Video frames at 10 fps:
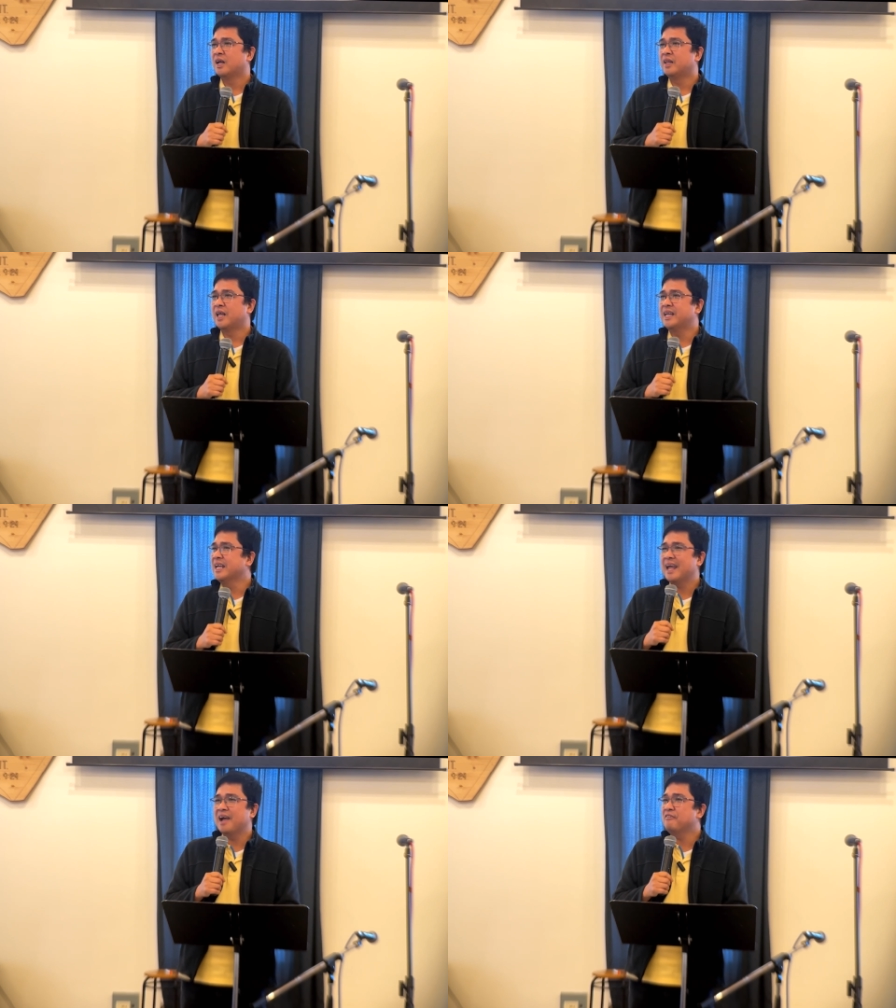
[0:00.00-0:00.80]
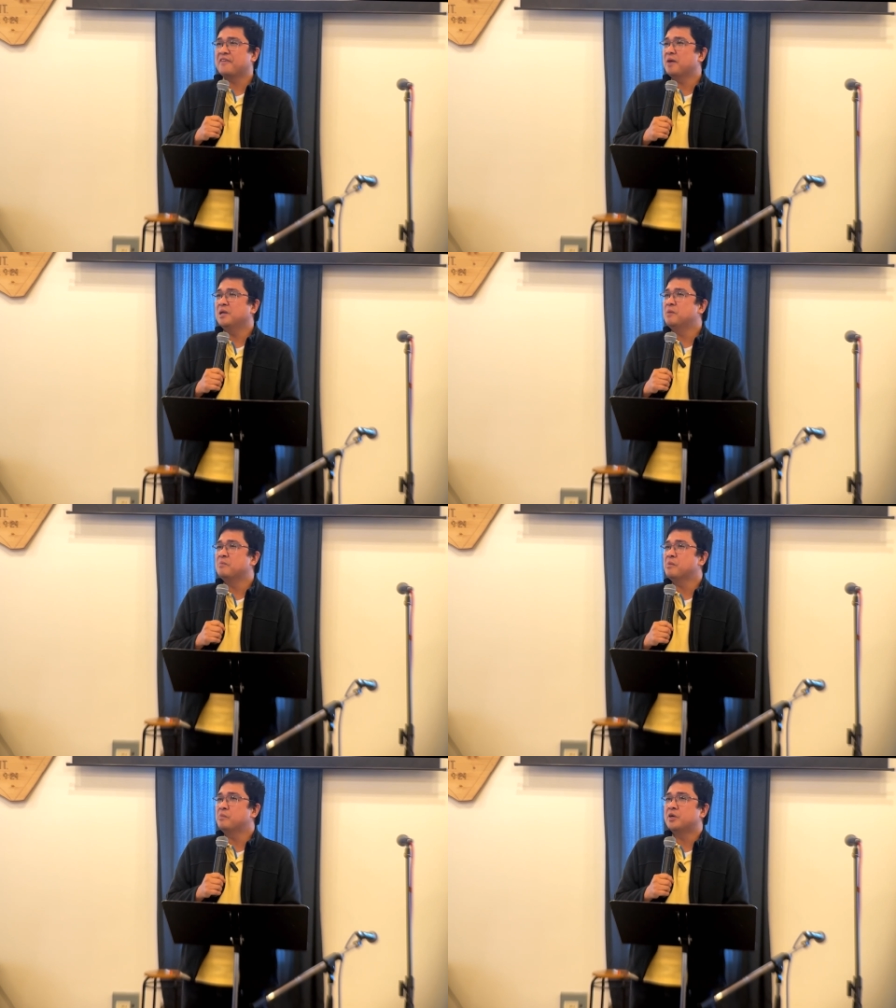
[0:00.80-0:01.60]
They didn't have family
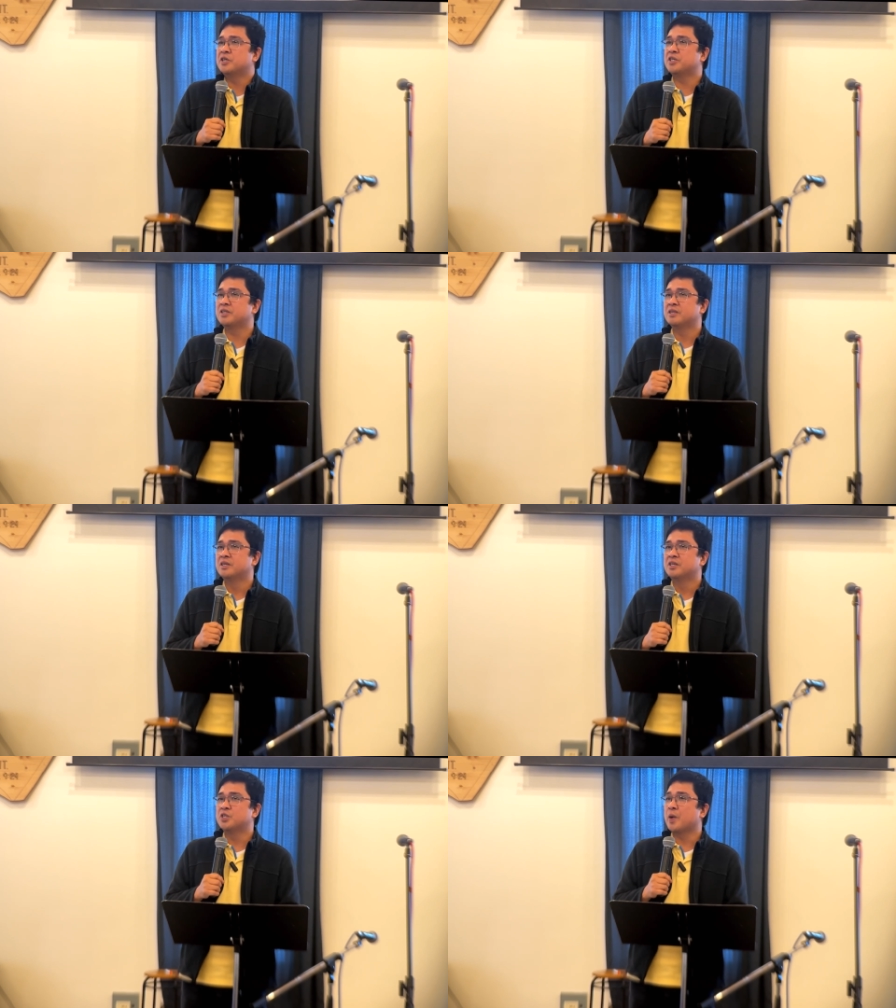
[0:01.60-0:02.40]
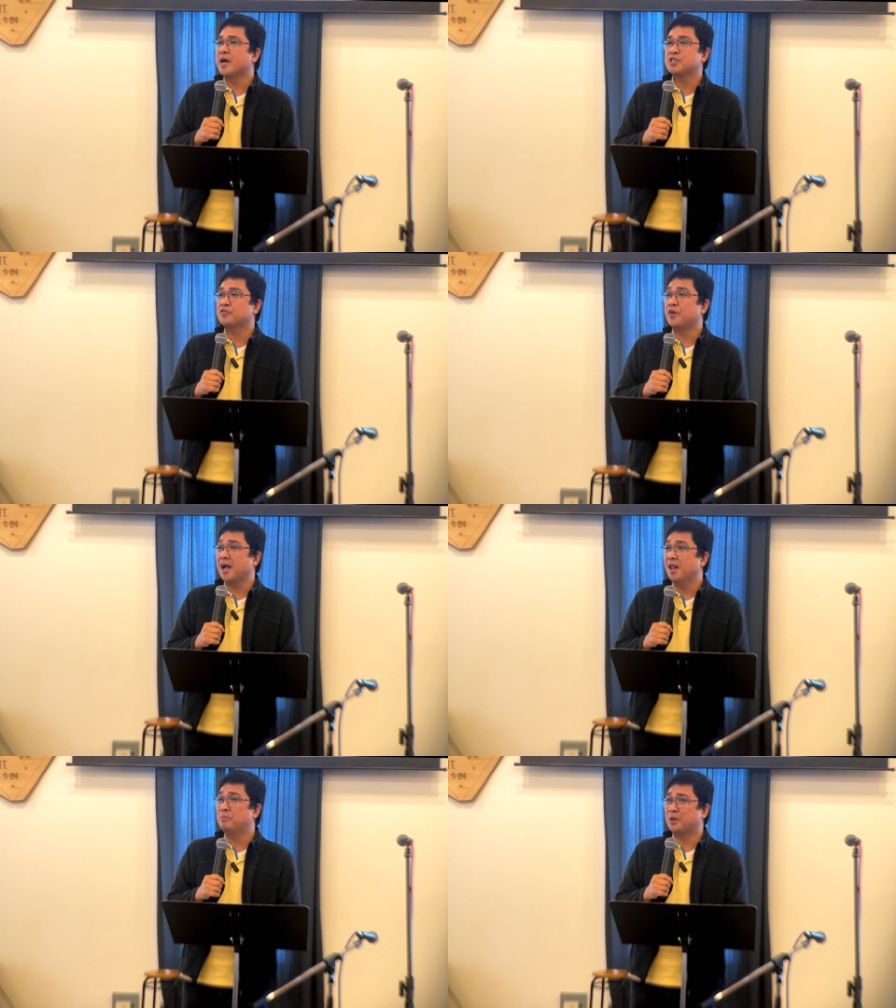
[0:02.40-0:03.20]
members to ask for
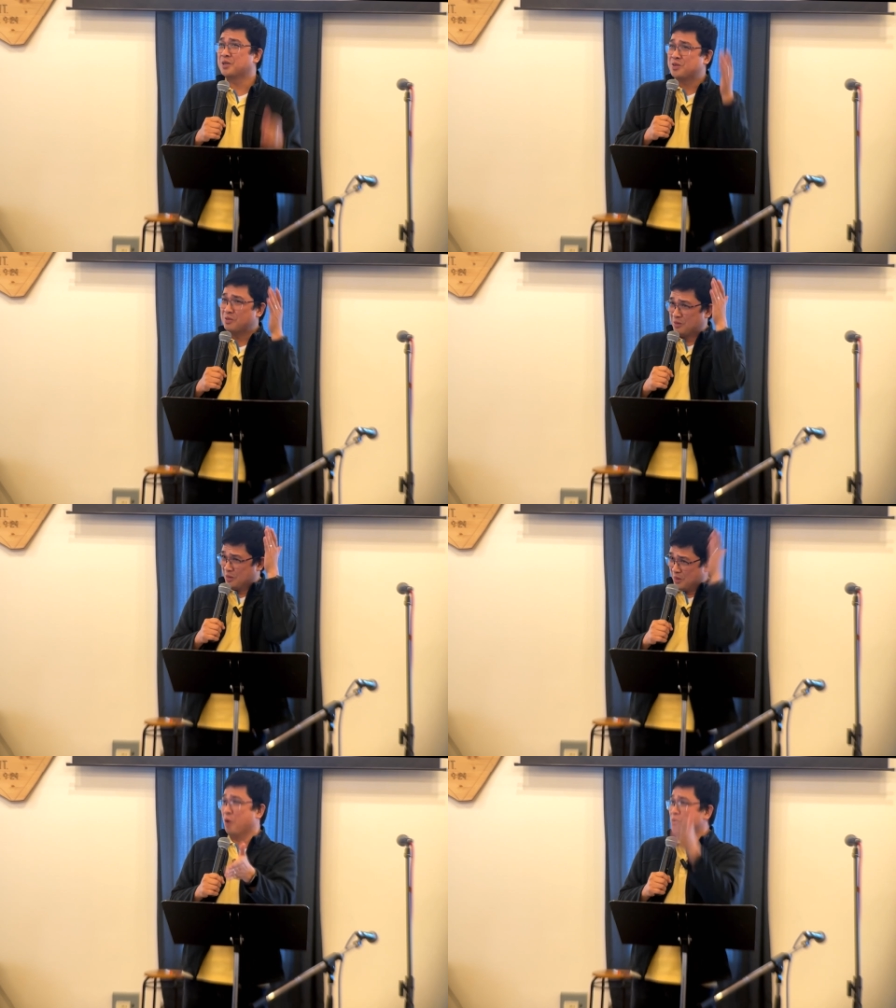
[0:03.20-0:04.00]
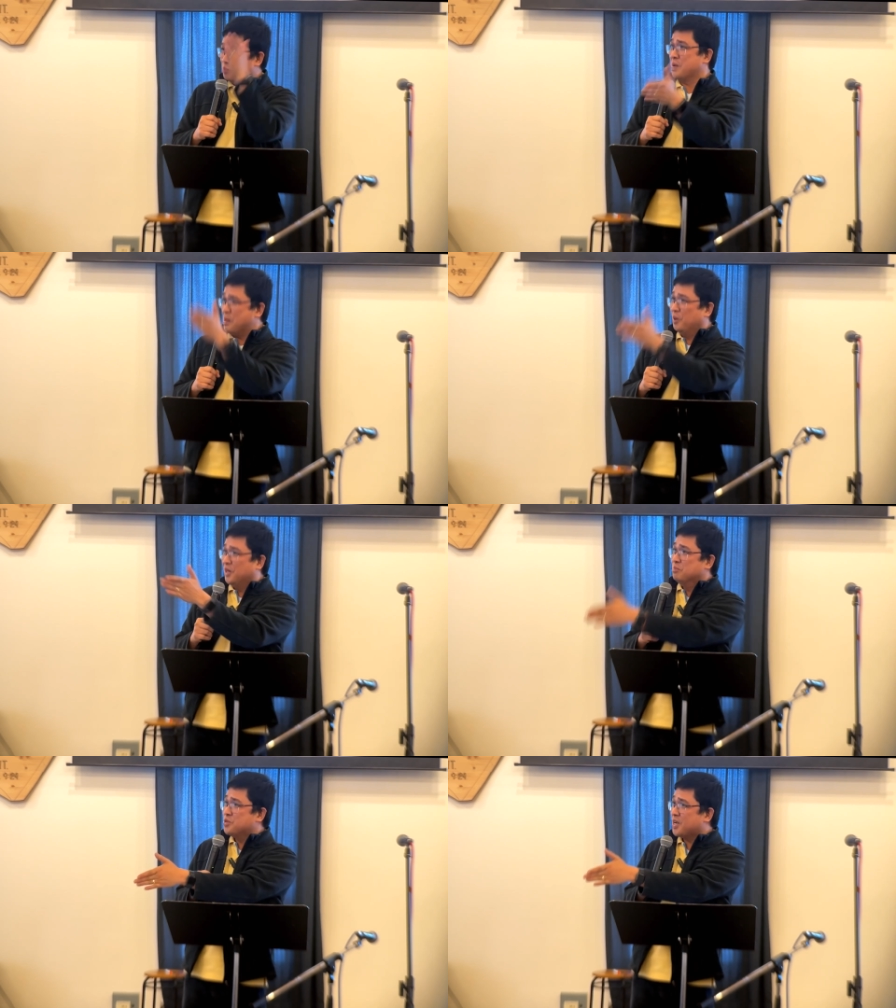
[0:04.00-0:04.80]
help because those people
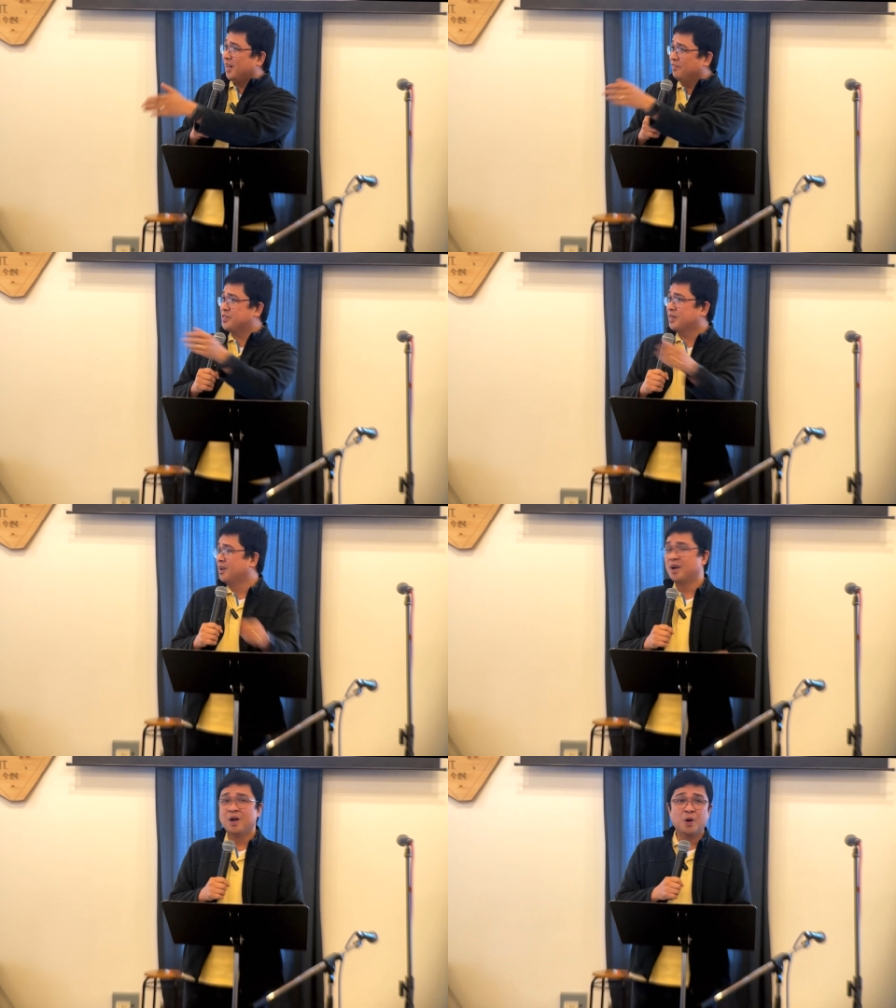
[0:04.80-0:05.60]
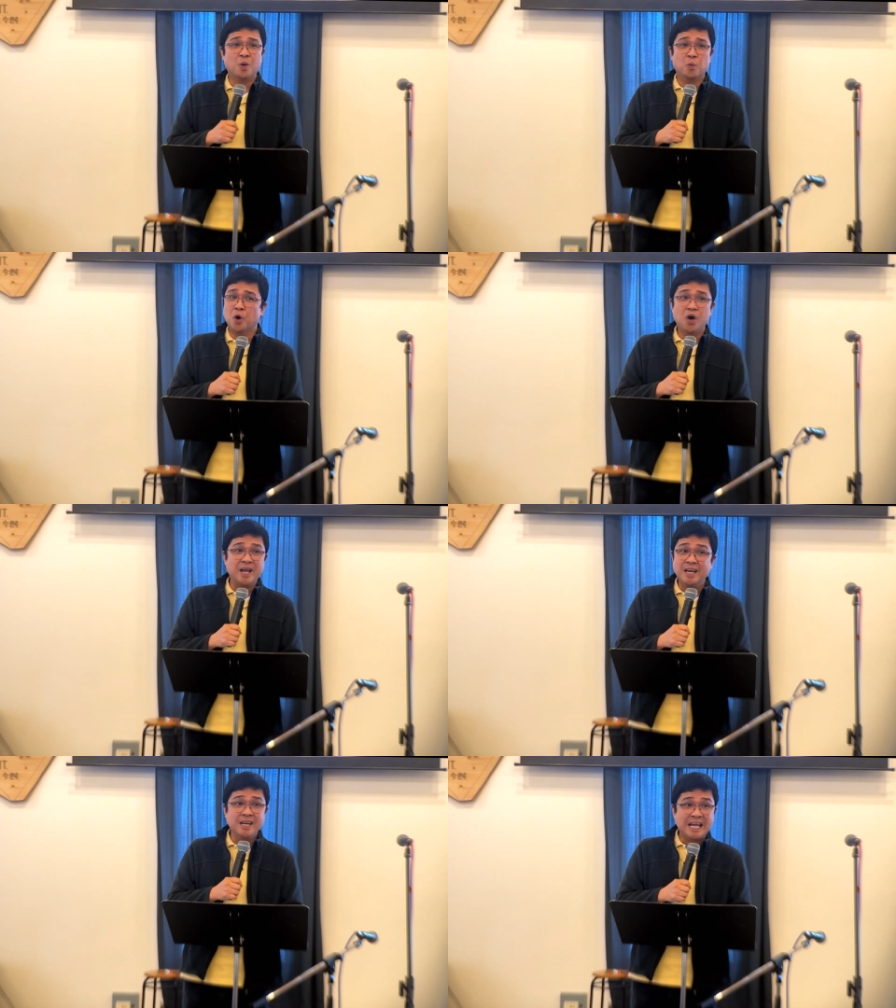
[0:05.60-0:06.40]
themselves were
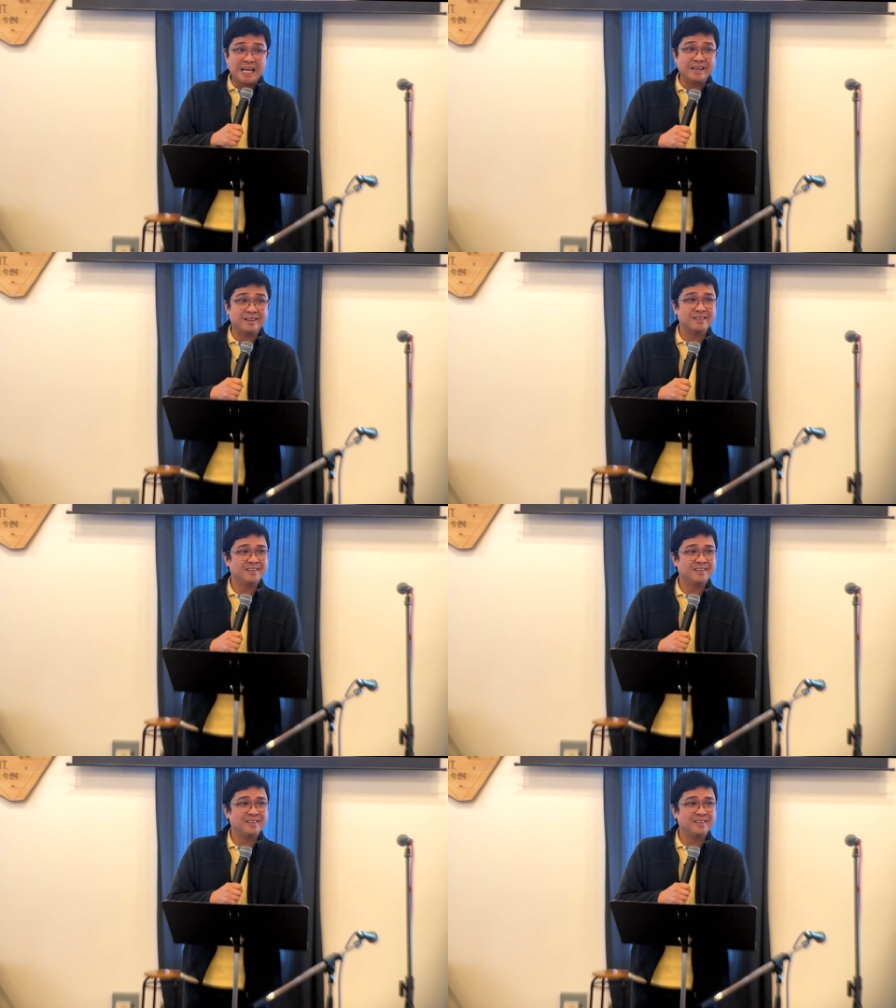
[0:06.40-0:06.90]
in need.